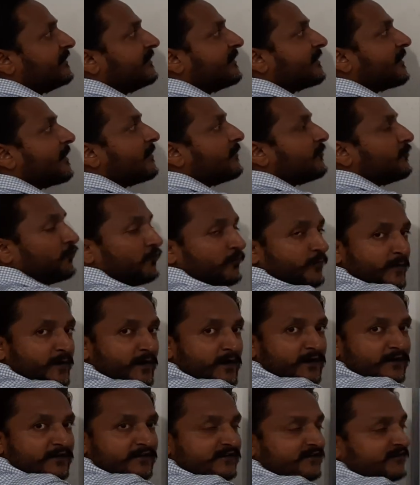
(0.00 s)
there are 2
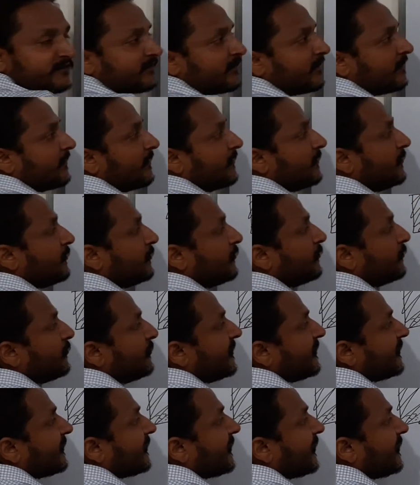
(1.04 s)
parts. 2
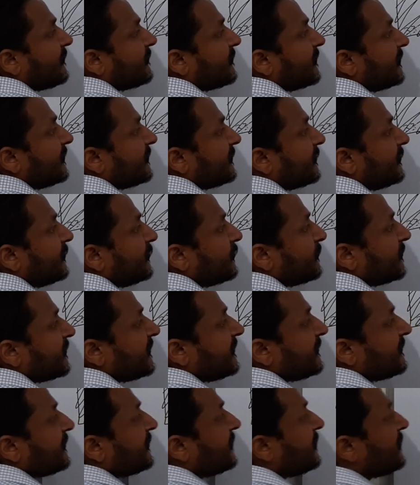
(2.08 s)
will come in the
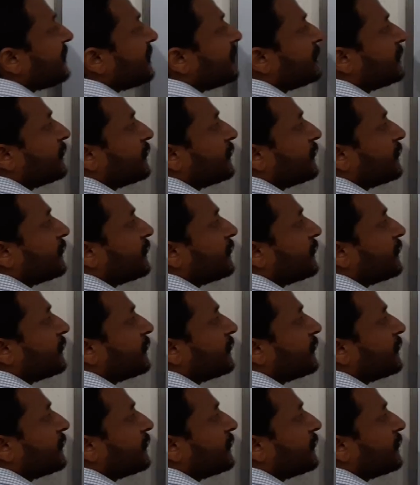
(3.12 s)
numerator.